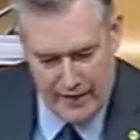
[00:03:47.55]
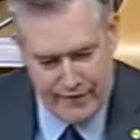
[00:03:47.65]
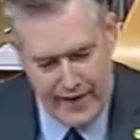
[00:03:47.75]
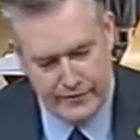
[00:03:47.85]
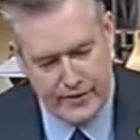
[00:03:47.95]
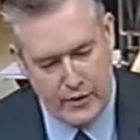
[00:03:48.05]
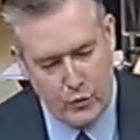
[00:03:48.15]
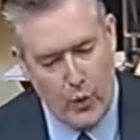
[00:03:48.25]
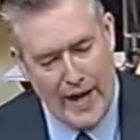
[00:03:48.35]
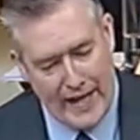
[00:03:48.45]
investing
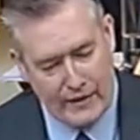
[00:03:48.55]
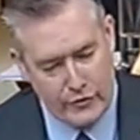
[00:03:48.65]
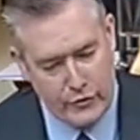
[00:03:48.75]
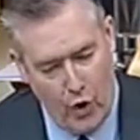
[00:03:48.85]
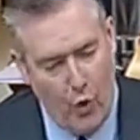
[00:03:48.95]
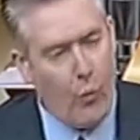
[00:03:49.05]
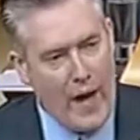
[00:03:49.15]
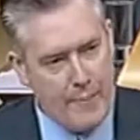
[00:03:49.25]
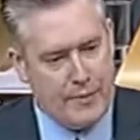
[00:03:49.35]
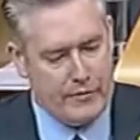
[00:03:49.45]
in wains, not
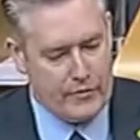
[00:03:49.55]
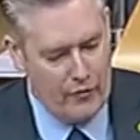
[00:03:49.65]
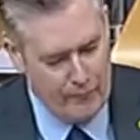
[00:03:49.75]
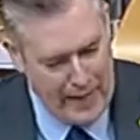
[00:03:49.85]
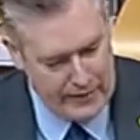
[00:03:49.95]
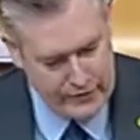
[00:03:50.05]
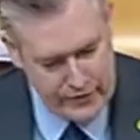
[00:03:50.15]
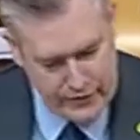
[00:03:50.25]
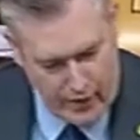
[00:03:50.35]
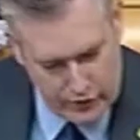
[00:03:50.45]
weapons of mass
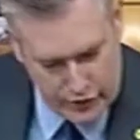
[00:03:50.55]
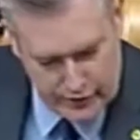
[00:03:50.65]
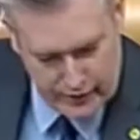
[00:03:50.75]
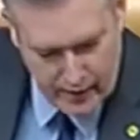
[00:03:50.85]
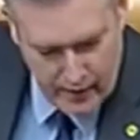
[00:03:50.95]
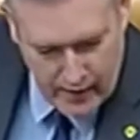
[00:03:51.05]
destruction,